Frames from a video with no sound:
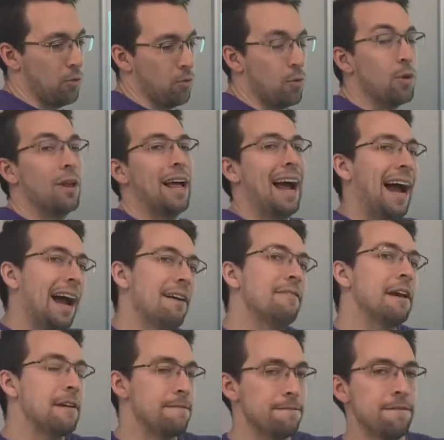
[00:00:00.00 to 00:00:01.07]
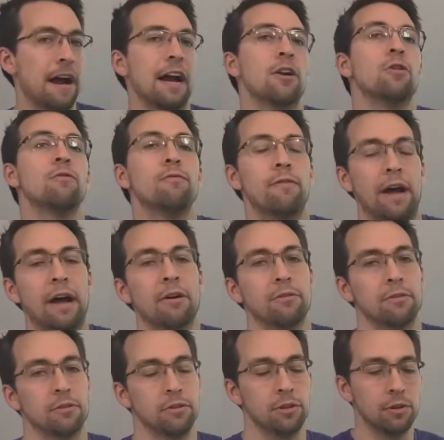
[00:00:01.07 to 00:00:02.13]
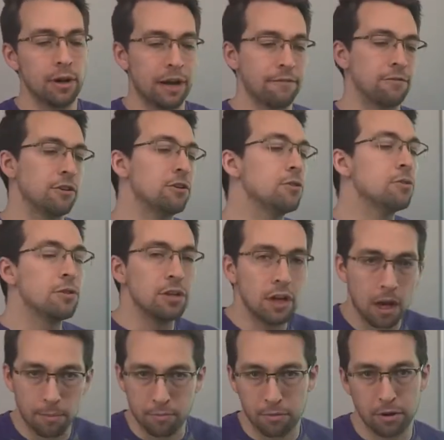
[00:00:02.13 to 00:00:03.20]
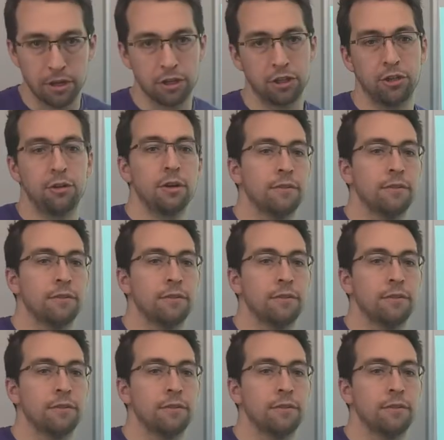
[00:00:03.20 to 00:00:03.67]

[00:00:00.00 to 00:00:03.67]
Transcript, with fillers: will have a final value. You have to do the operation.